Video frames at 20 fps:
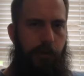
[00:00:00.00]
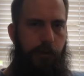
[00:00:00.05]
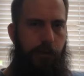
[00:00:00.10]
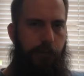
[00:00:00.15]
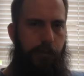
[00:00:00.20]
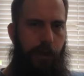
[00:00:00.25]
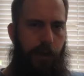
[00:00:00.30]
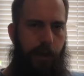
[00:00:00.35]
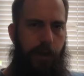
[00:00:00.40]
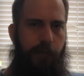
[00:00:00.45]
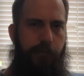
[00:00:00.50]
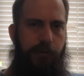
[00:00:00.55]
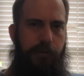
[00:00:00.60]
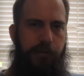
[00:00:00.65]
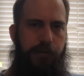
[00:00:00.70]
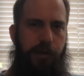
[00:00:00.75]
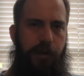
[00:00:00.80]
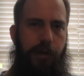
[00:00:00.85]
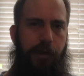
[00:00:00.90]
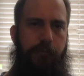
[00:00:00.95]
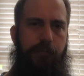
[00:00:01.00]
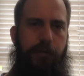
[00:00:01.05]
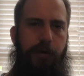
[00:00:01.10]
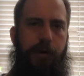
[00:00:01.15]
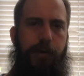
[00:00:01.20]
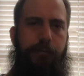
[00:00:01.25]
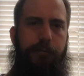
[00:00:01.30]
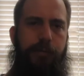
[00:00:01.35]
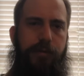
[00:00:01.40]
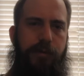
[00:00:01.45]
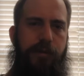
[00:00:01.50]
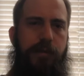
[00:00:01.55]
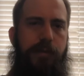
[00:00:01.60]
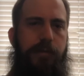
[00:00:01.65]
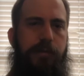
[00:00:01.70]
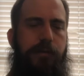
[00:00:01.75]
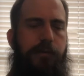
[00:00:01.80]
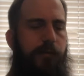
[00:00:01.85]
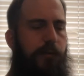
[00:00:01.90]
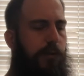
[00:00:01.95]
But I have to say I'm very
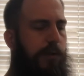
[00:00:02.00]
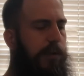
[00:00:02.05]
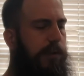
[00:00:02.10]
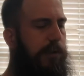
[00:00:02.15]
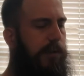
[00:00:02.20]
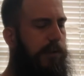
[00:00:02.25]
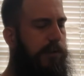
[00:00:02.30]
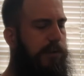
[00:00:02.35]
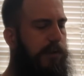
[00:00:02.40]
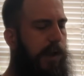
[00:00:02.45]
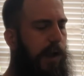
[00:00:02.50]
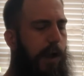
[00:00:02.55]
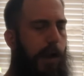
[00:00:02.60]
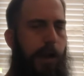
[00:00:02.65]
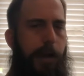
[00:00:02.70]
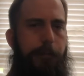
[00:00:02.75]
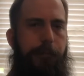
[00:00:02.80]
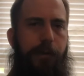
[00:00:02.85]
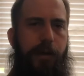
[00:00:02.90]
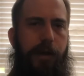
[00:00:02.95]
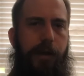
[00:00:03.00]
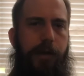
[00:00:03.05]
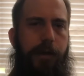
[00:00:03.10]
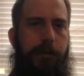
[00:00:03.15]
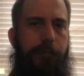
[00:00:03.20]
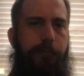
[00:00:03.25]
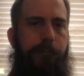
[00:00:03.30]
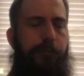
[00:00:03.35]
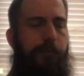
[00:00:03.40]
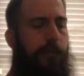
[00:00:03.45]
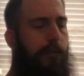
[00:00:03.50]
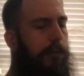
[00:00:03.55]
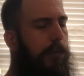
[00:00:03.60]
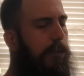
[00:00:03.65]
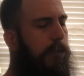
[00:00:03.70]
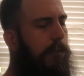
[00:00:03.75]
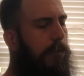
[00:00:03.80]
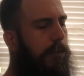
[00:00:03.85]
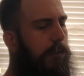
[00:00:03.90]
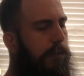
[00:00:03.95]
pleased with this Hye Bay
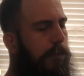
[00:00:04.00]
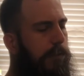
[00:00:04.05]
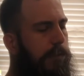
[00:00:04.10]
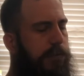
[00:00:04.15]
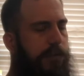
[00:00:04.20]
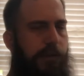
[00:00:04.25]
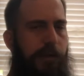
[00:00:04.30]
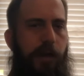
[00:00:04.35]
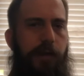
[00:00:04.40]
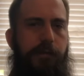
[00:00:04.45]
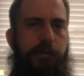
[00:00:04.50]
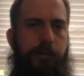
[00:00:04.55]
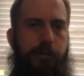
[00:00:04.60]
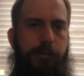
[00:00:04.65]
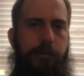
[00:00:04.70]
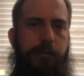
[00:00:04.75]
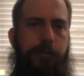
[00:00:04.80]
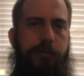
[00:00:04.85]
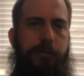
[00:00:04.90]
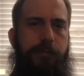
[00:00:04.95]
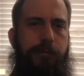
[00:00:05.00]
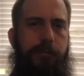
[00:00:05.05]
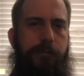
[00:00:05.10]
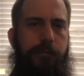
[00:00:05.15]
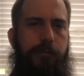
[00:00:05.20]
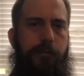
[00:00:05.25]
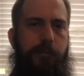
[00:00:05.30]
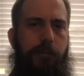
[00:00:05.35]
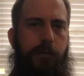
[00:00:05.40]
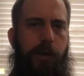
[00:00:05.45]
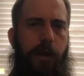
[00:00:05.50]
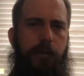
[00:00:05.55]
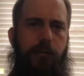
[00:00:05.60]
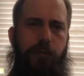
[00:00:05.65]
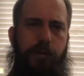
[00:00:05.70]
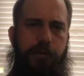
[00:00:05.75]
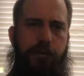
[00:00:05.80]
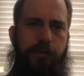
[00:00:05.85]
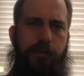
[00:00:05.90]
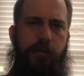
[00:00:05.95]
Cyser. I
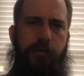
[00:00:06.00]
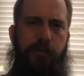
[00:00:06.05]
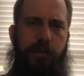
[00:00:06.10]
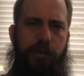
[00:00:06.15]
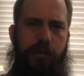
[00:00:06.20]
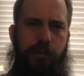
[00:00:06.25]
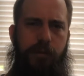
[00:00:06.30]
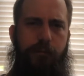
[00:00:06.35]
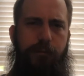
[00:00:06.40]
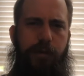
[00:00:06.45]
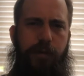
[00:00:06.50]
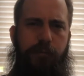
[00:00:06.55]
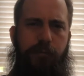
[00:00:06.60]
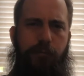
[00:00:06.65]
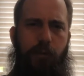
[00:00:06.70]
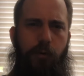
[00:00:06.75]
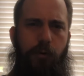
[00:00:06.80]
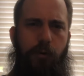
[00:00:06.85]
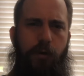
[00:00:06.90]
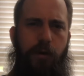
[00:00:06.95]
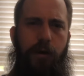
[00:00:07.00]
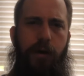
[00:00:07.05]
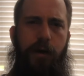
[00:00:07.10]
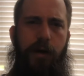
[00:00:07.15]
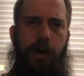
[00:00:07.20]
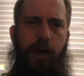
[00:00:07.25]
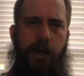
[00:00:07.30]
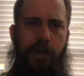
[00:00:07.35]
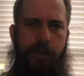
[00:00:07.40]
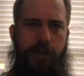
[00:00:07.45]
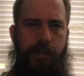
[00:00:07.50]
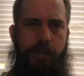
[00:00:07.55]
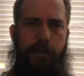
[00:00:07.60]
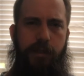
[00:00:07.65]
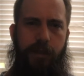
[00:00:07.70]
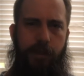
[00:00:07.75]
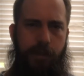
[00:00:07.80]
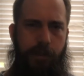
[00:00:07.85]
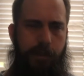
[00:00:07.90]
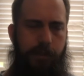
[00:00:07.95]
wish there was a little bit more honey
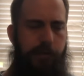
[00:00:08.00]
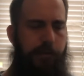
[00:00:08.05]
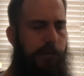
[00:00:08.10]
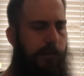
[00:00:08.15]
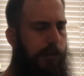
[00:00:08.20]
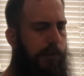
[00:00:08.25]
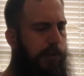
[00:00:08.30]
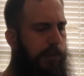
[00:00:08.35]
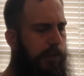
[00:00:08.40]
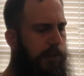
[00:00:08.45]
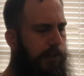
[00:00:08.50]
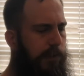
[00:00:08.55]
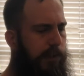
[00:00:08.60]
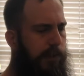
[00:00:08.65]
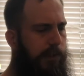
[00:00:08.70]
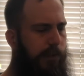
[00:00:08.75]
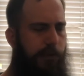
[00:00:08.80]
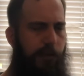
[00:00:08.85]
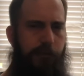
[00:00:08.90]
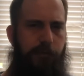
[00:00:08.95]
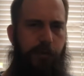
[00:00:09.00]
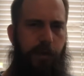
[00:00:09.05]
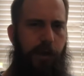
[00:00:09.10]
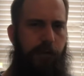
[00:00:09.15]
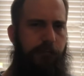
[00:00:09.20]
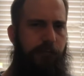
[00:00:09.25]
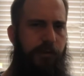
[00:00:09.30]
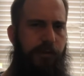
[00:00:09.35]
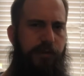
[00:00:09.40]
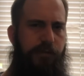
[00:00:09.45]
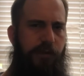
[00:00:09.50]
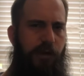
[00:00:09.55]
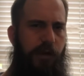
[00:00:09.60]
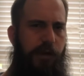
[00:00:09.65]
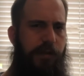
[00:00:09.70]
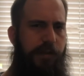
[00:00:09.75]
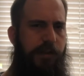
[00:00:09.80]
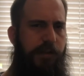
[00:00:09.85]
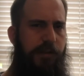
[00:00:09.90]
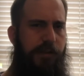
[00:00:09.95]
in it. It doesn't have much of a
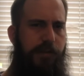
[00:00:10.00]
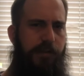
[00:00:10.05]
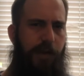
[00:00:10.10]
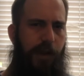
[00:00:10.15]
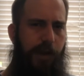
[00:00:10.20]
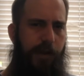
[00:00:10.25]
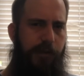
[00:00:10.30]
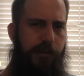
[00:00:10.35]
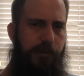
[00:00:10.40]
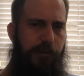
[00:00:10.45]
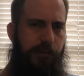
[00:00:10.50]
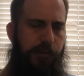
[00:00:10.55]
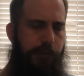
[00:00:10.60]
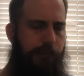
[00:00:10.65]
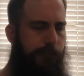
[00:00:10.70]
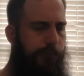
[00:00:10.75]
honey taste.